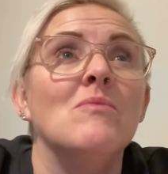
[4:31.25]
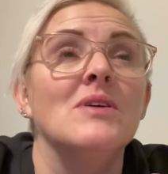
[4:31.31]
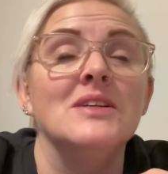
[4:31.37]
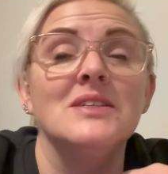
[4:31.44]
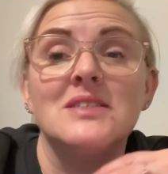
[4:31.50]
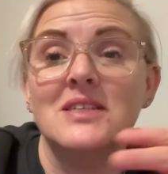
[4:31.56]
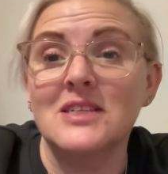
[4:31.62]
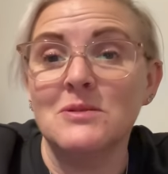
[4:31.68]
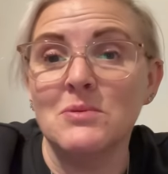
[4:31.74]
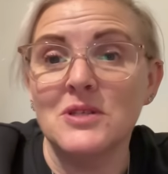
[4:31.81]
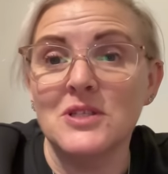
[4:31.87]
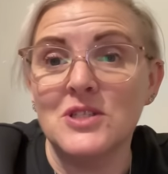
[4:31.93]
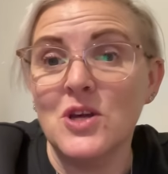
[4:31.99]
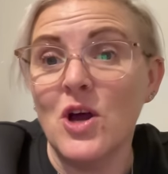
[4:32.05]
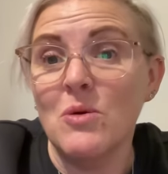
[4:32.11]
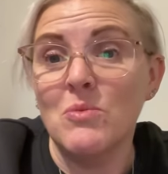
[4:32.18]
in 6
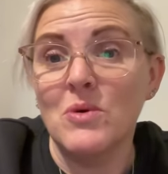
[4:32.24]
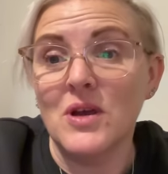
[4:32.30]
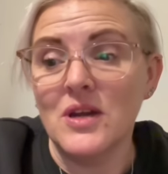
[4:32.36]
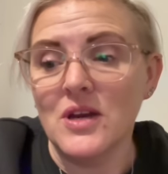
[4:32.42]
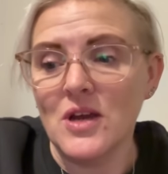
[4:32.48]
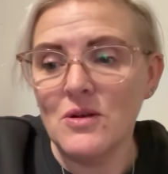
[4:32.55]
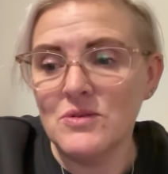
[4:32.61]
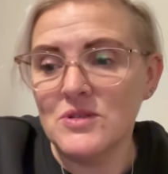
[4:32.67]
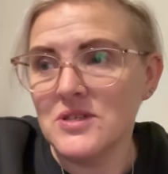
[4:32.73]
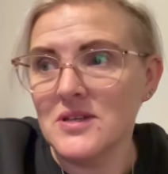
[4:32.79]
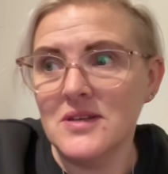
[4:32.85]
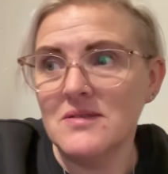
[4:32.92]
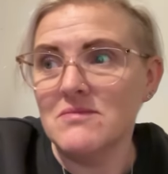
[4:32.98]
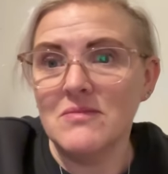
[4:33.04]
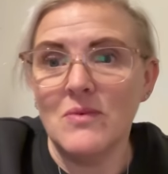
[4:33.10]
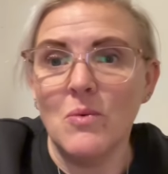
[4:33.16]
months time we're going to go
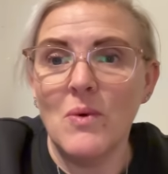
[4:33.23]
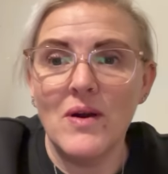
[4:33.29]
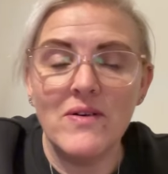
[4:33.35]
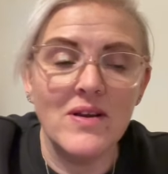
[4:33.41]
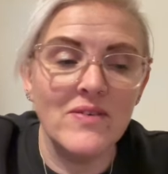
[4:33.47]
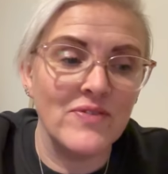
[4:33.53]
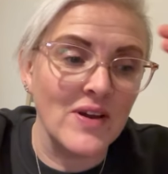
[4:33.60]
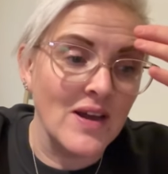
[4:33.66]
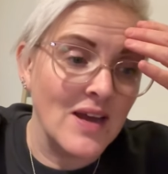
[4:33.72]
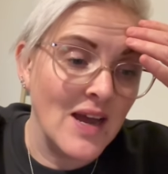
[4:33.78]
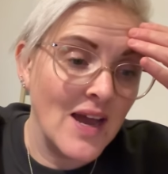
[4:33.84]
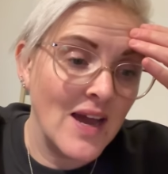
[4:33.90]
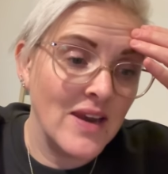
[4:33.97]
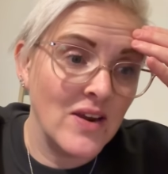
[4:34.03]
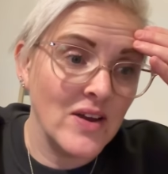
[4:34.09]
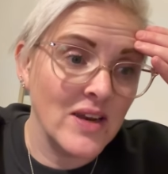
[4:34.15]
to wherever.
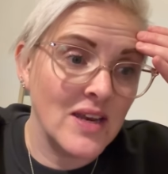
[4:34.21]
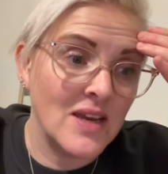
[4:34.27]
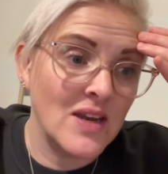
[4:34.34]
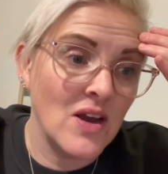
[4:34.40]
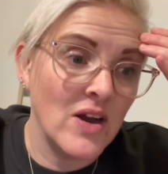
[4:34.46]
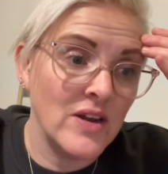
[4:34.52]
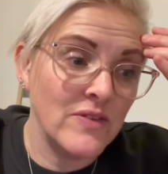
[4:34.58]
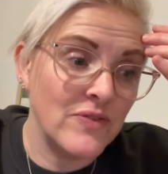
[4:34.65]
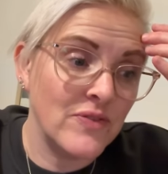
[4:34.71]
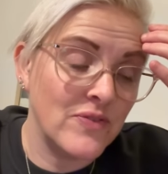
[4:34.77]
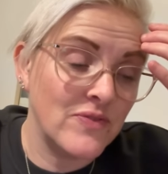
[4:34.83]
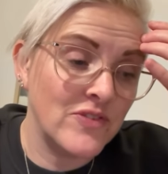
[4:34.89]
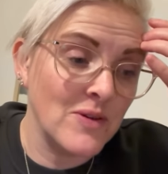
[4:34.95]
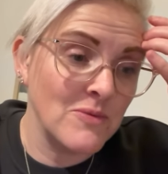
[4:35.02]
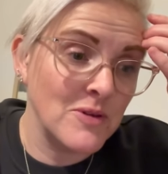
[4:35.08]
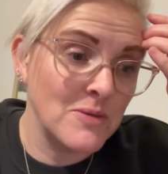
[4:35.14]
And I kind of
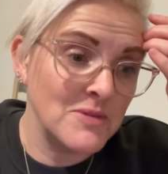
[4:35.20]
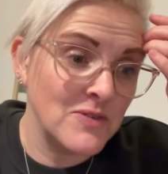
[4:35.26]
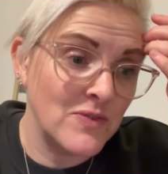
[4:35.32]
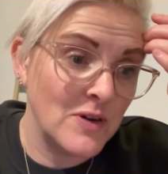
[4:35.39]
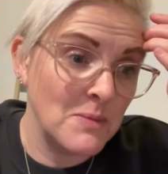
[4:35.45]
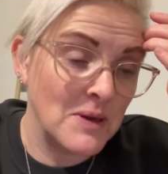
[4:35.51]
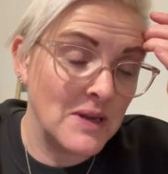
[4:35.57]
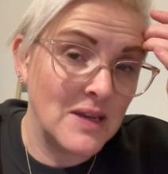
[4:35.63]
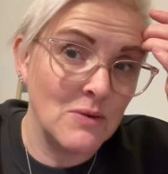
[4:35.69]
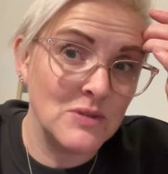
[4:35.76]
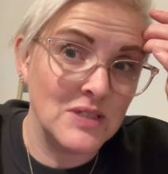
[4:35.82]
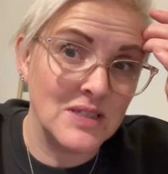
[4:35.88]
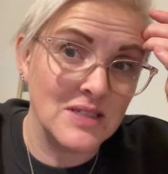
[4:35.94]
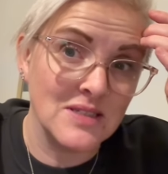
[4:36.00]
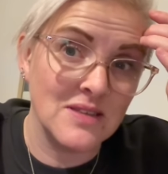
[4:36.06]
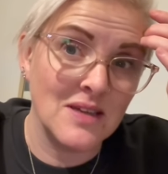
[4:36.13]
sometimes feel a bit
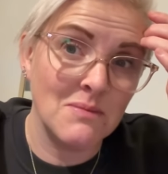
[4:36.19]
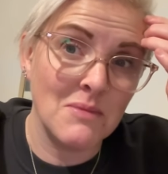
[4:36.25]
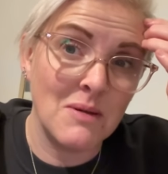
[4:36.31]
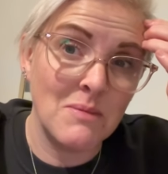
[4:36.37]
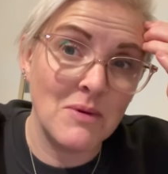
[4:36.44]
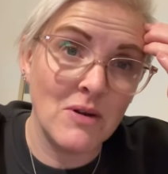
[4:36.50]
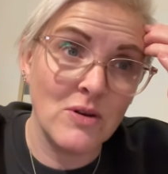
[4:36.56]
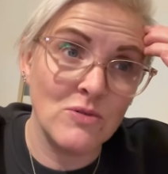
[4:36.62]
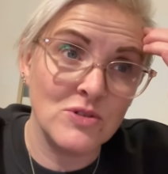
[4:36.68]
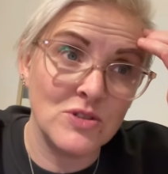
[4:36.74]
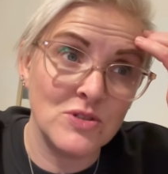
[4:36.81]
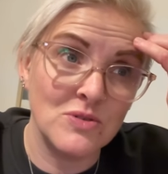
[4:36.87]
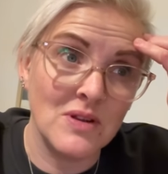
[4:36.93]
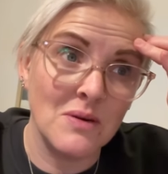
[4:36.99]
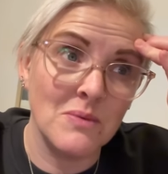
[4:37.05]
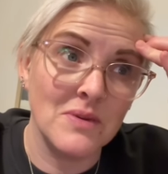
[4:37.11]
guilty, because I think maybe I ought to
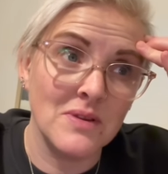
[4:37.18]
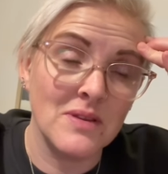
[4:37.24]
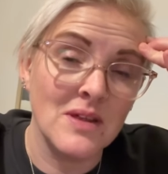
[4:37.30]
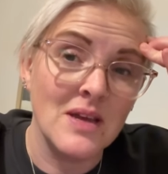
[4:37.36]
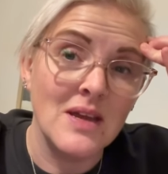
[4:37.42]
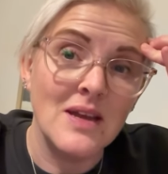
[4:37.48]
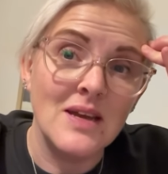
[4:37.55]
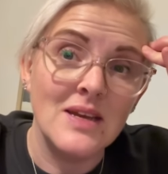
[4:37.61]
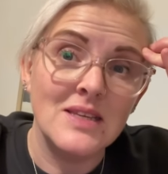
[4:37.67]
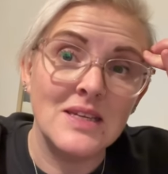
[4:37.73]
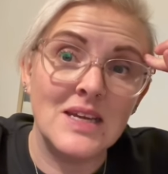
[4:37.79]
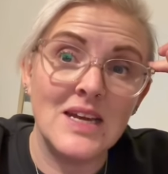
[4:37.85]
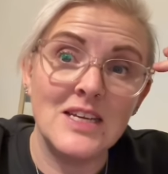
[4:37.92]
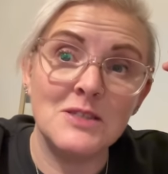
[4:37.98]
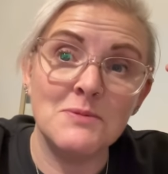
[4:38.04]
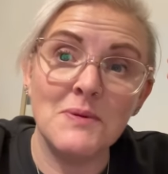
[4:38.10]
do that with the
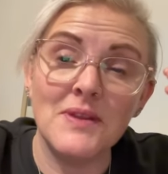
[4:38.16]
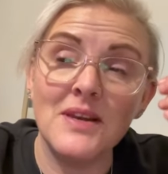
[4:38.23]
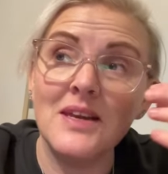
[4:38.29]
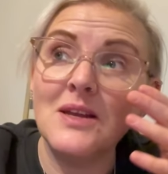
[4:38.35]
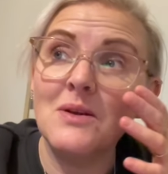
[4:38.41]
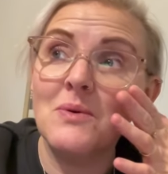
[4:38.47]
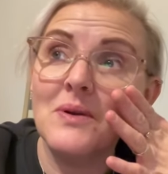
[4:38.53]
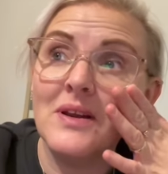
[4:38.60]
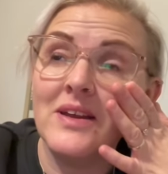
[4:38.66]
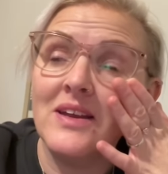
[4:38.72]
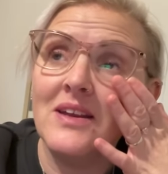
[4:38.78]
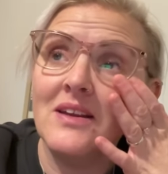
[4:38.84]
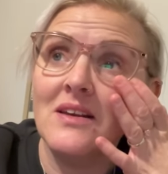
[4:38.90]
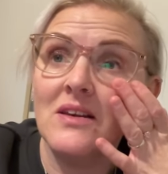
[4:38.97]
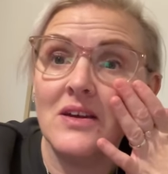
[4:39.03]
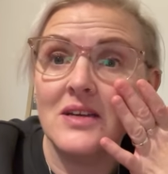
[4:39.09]
kids. But then
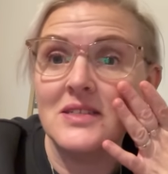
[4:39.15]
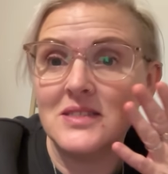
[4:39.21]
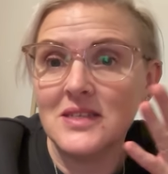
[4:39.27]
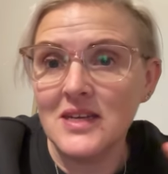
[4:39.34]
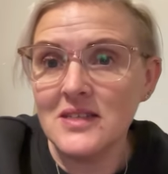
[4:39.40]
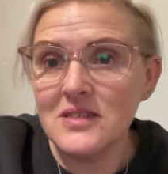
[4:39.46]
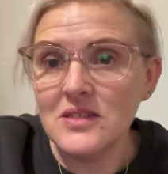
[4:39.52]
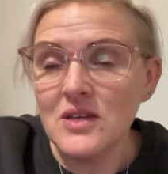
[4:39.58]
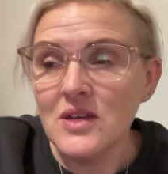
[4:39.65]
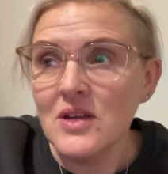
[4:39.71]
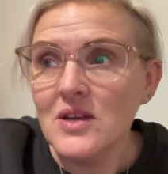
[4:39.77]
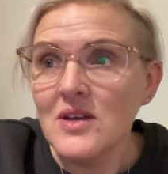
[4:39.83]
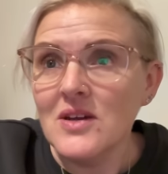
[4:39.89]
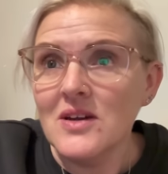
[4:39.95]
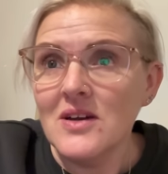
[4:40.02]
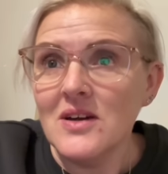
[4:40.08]
equally, like I said,
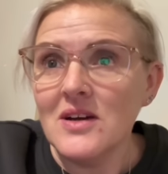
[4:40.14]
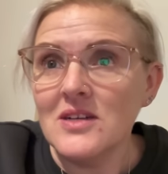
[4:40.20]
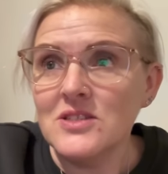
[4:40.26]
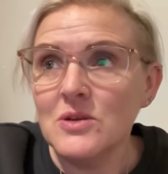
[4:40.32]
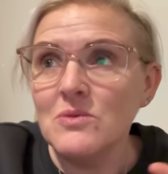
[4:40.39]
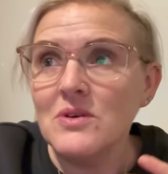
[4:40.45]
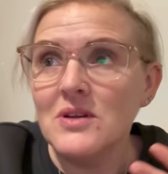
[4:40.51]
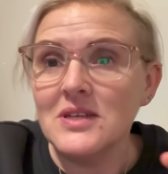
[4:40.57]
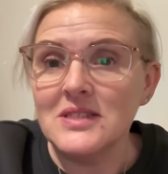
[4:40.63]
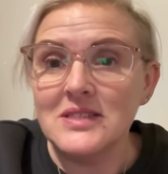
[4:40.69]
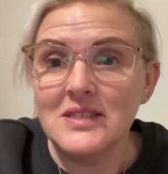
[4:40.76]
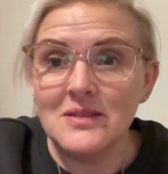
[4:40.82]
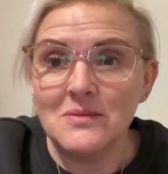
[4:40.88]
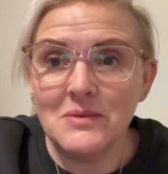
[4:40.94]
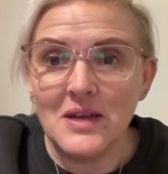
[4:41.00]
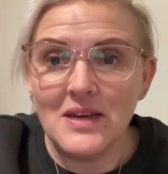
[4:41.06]
I don't like
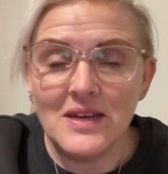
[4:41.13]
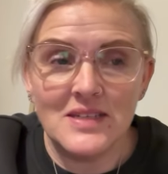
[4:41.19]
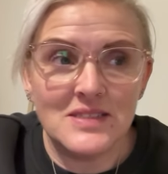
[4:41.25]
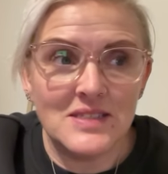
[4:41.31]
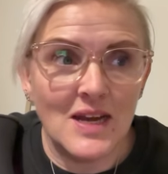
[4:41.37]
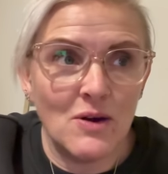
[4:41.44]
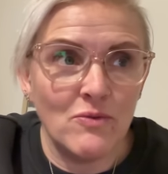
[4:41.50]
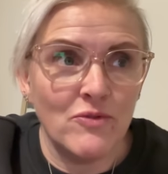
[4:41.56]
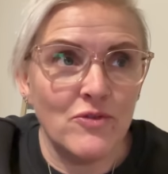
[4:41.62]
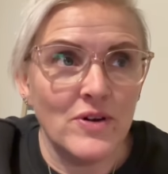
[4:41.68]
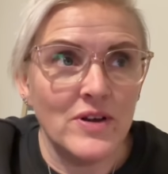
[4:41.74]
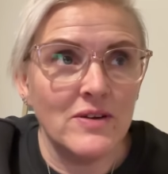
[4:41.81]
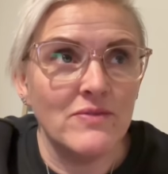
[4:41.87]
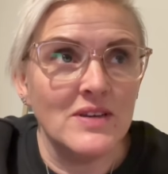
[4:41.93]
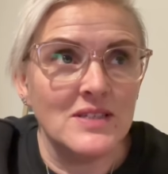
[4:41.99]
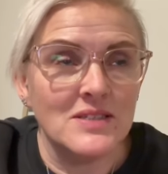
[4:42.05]
seeing them get let down for
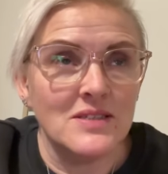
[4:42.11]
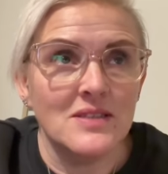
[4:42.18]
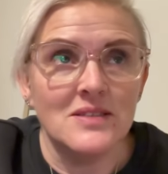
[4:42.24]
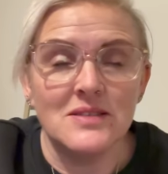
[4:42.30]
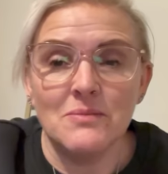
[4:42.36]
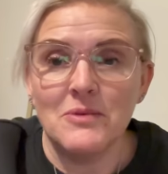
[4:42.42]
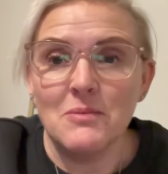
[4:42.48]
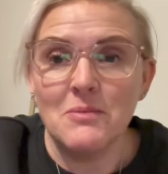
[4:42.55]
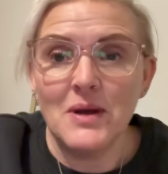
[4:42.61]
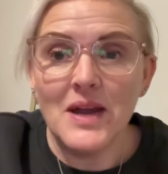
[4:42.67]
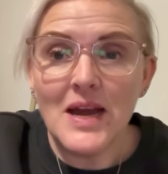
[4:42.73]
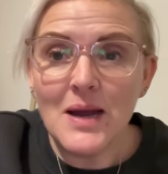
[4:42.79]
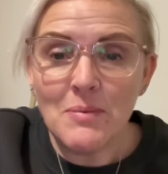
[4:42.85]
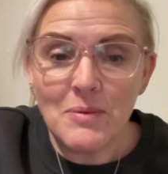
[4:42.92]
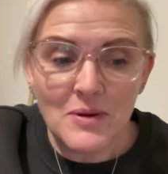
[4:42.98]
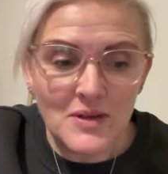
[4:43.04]
any reason that something might
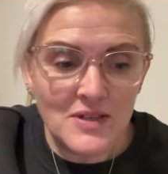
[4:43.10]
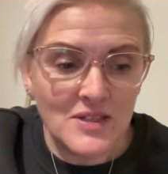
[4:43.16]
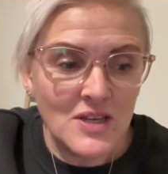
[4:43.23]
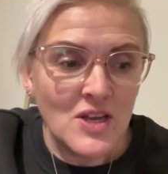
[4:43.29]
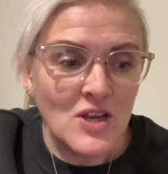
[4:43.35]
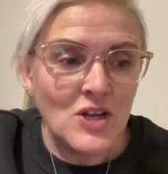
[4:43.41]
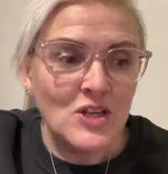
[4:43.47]
happen.